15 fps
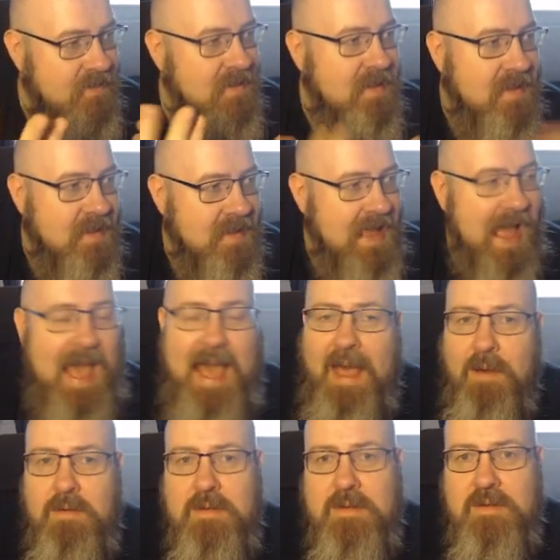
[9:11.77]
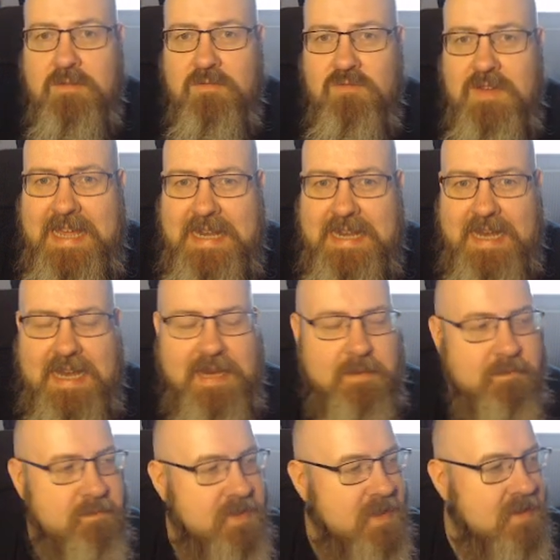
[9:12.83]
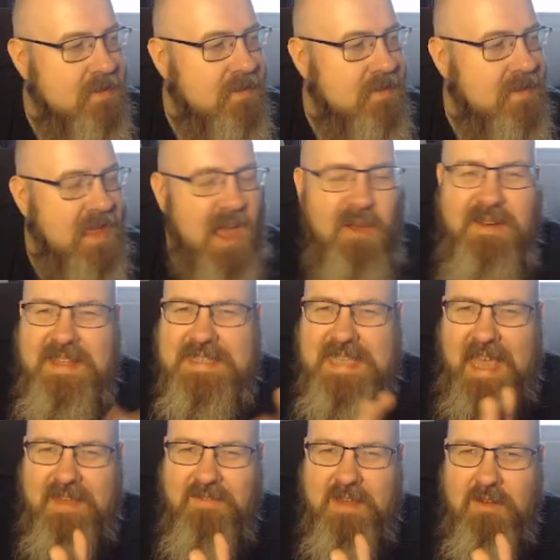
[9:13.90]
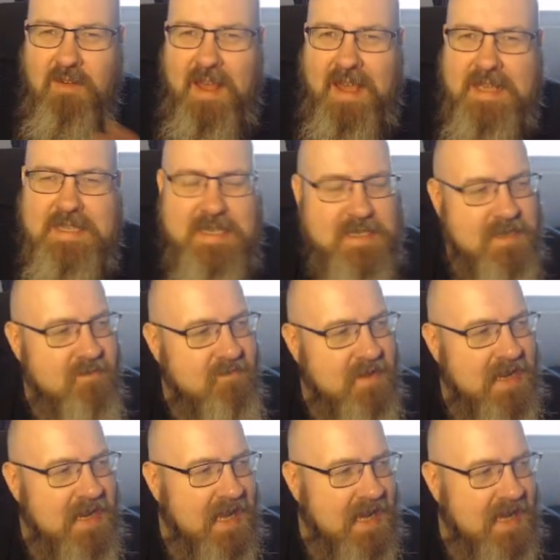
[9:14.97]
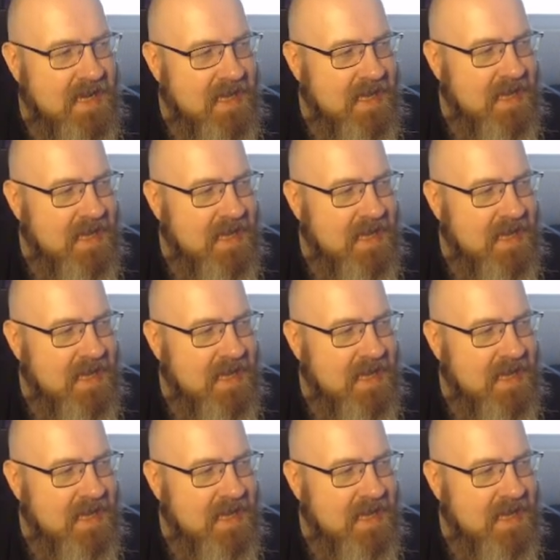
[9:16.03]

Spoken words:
now Reader. But the only saving grace is that Reader